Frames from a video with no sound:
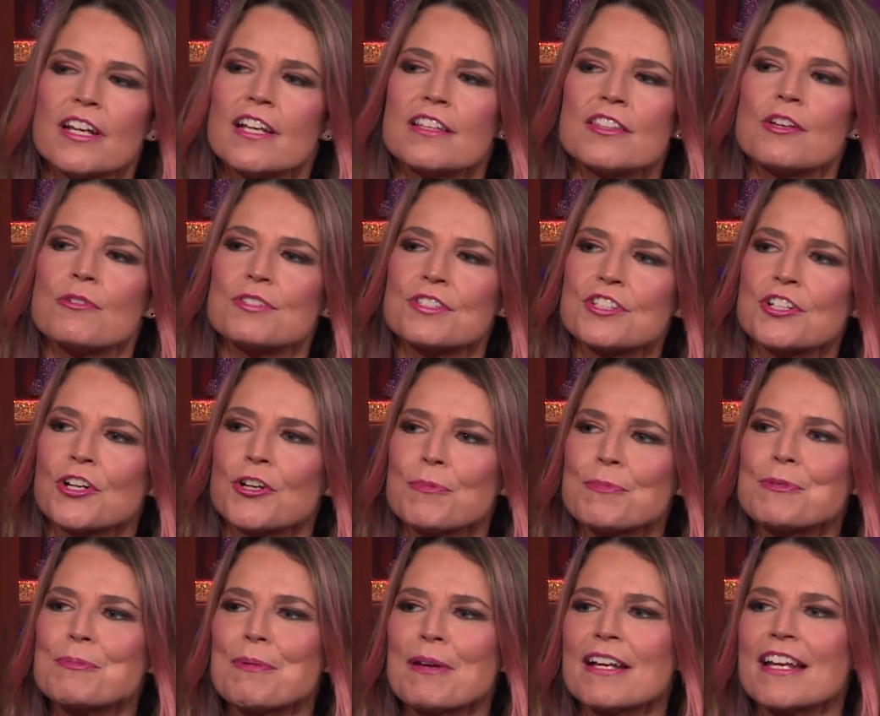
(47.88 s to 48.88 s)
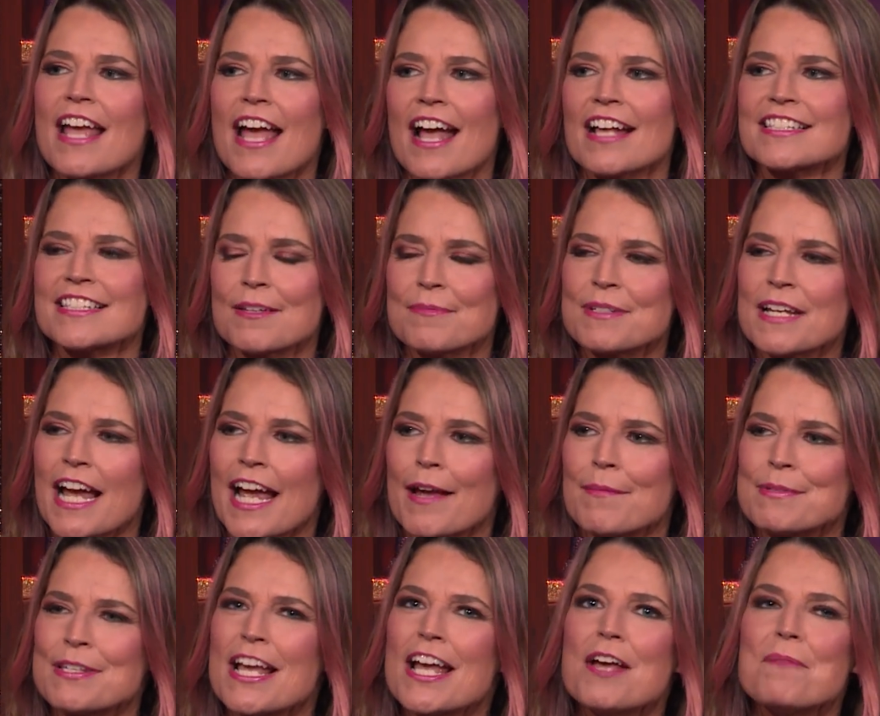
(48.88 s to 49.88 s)
it in those terms, right. but yeah,
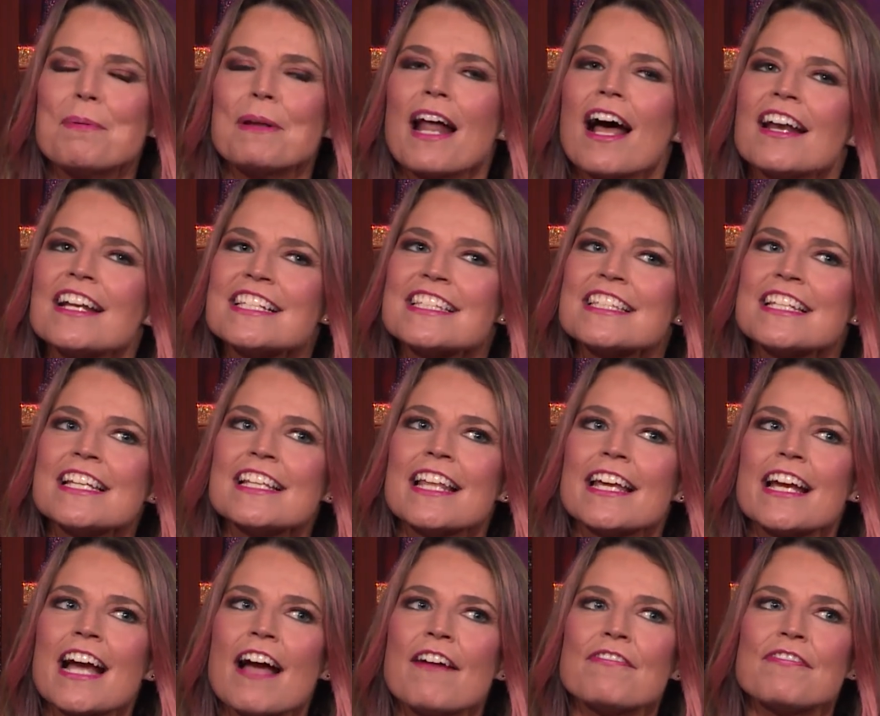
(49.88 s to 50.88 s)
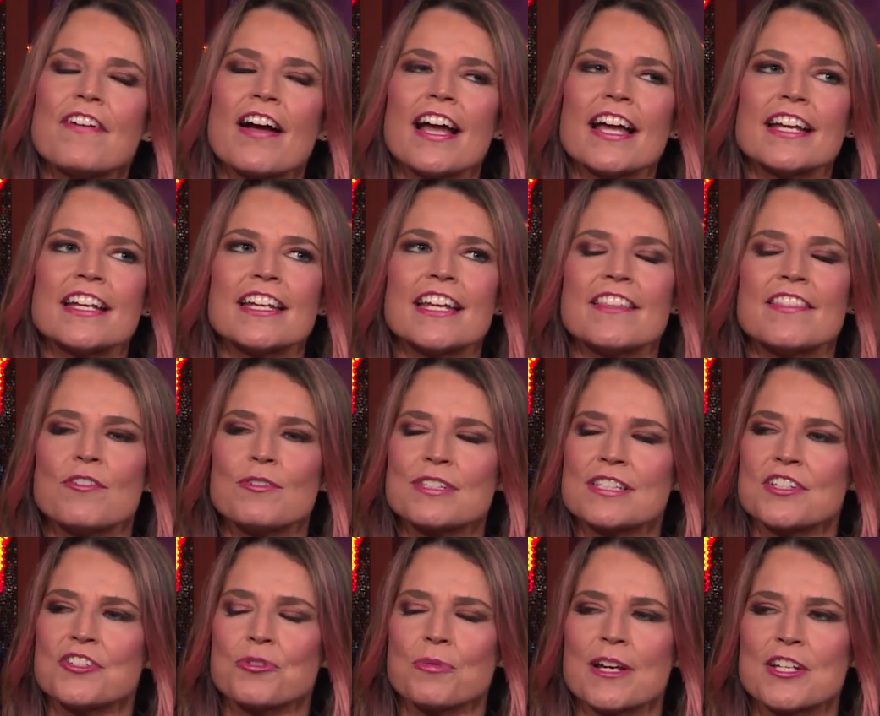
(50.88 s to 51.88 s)
sometimes. But honestly, like I find in those
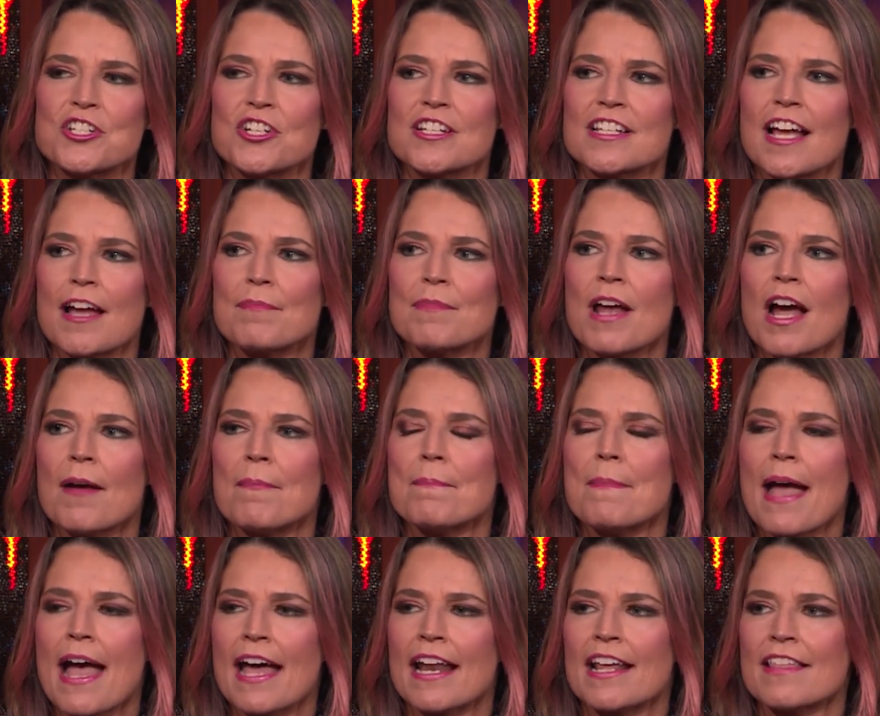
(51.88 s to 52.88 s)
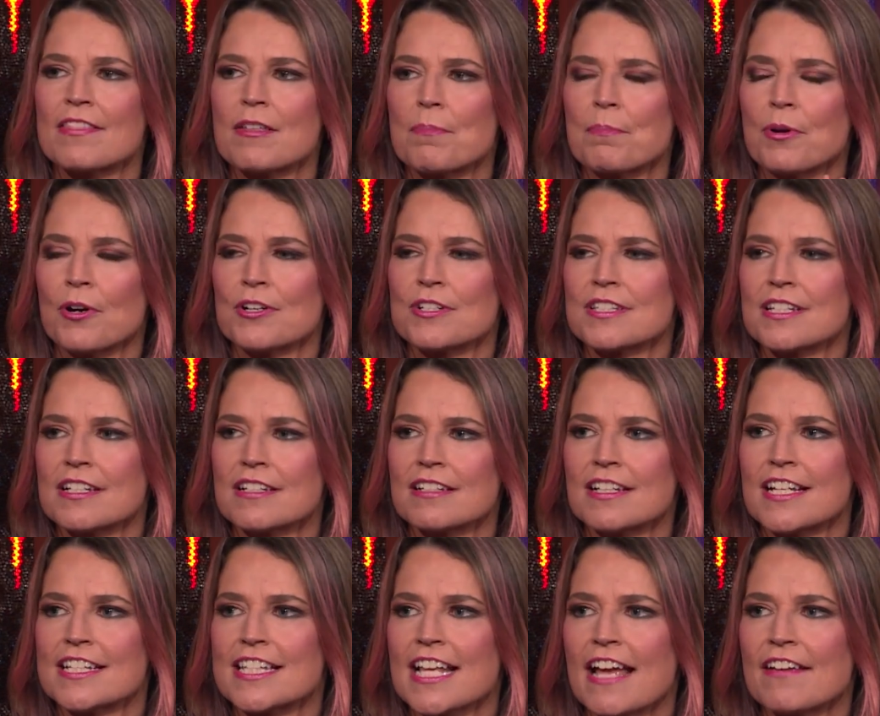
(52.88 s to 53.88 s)
situations, I'm not mad at the person
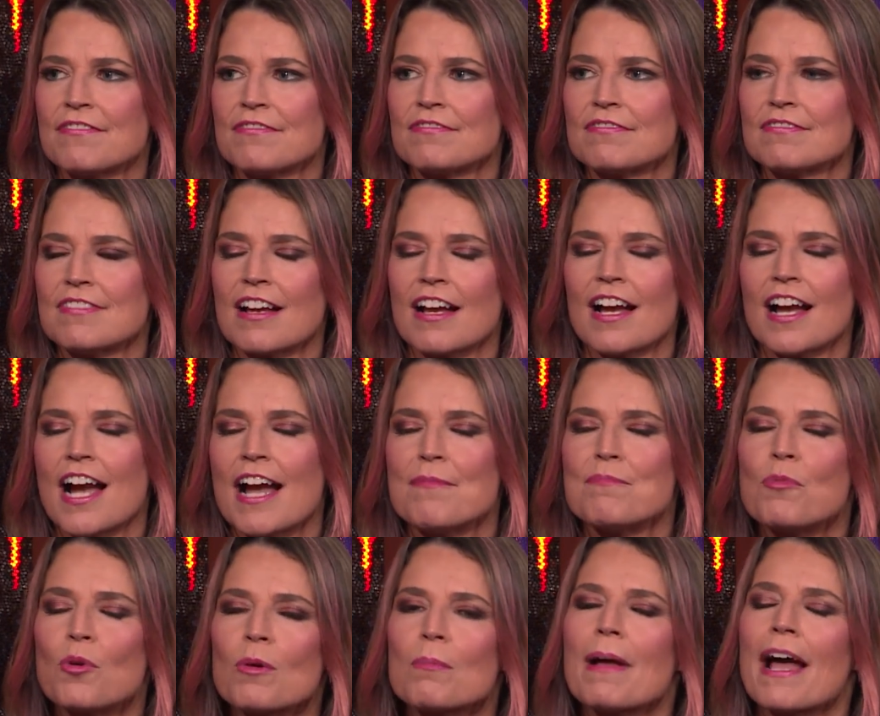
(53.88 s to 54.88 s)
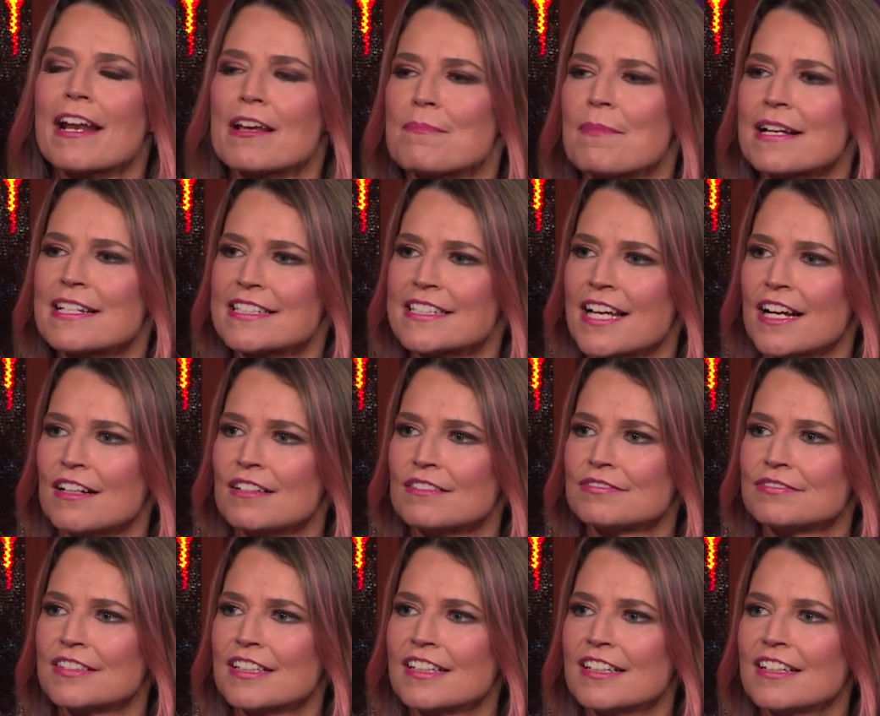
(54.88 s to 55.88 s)
because I, I'm more mad at
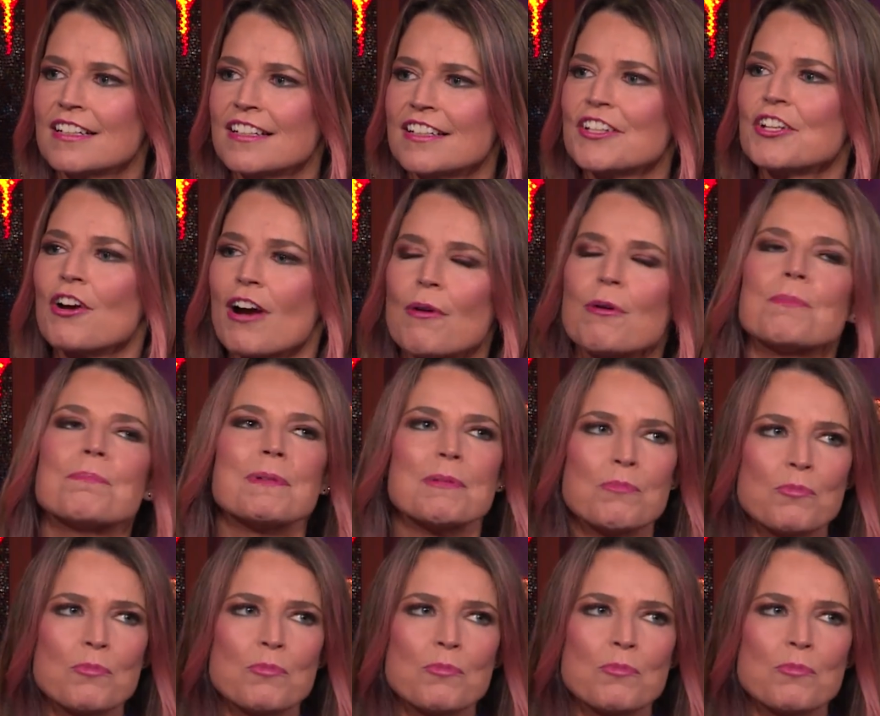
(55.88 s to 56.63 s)
myself. You know, I would be